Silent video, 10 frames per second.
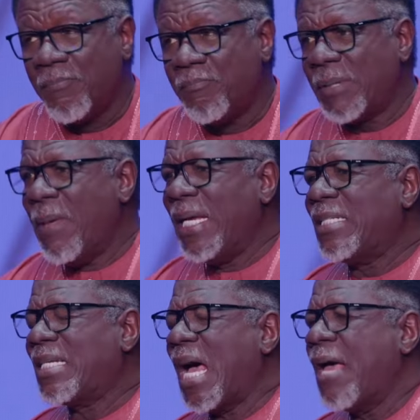But many
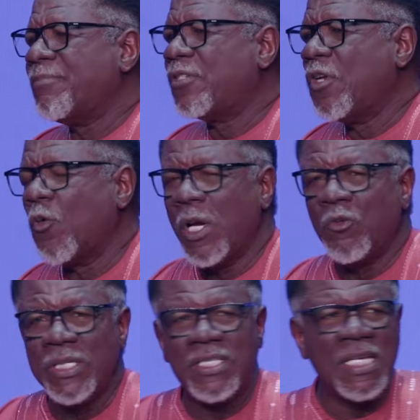times, you know, when
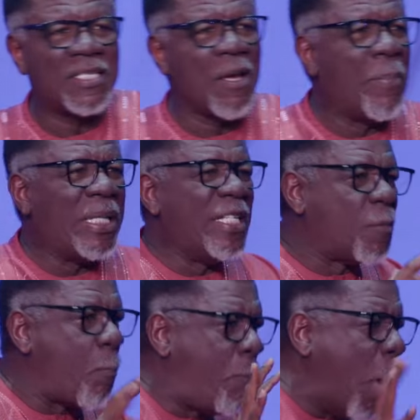we say somebody is
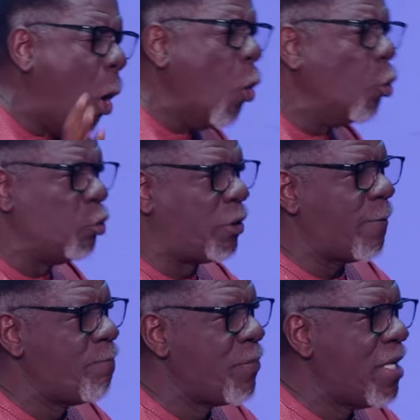bold,
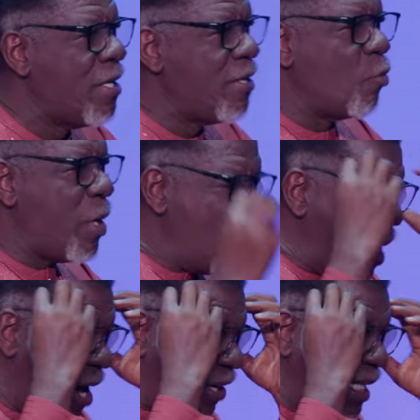we
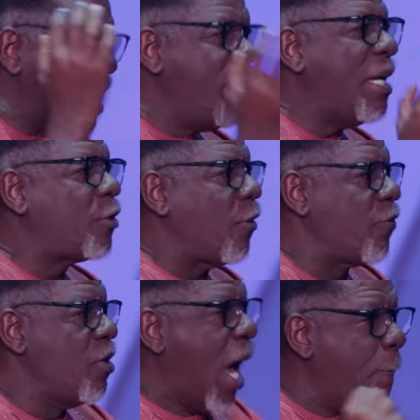have an image of
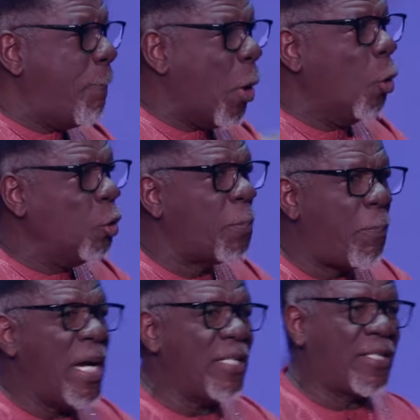a bold
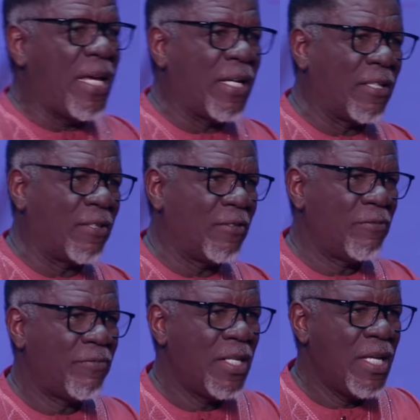person.
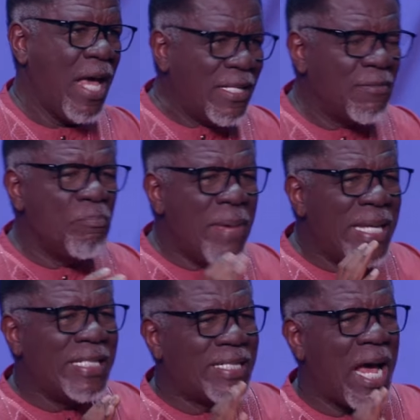And
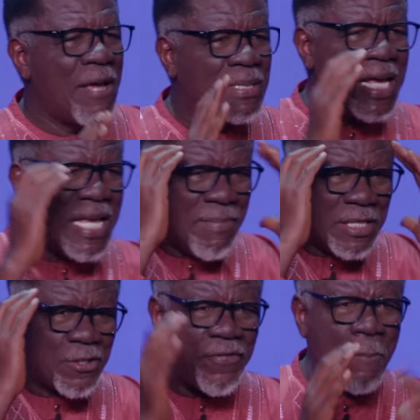many times the
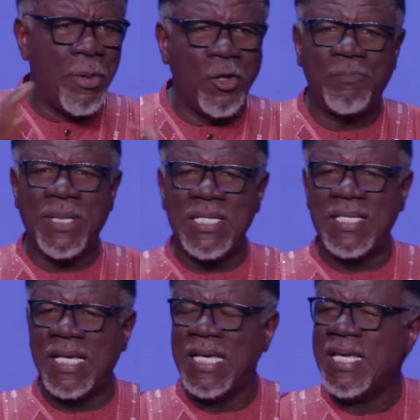image of a bold
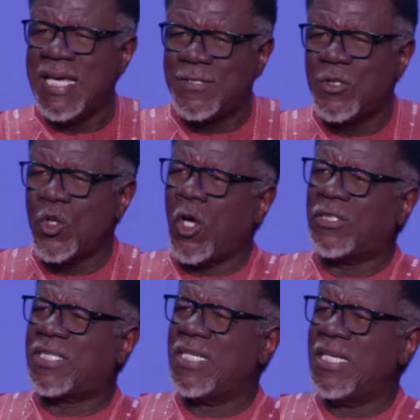person is
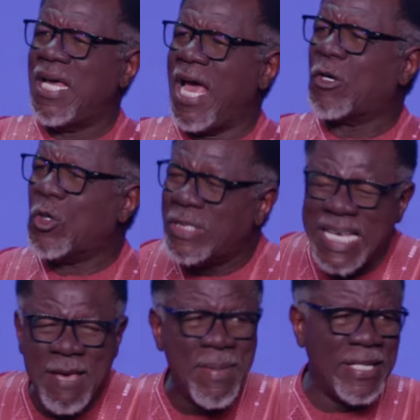not a good
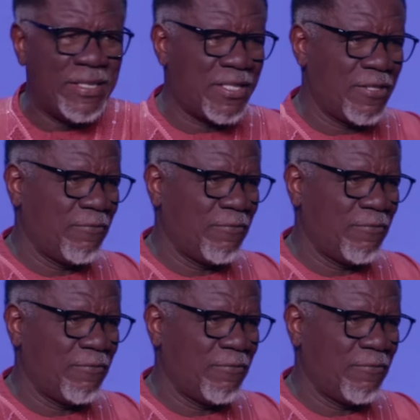image.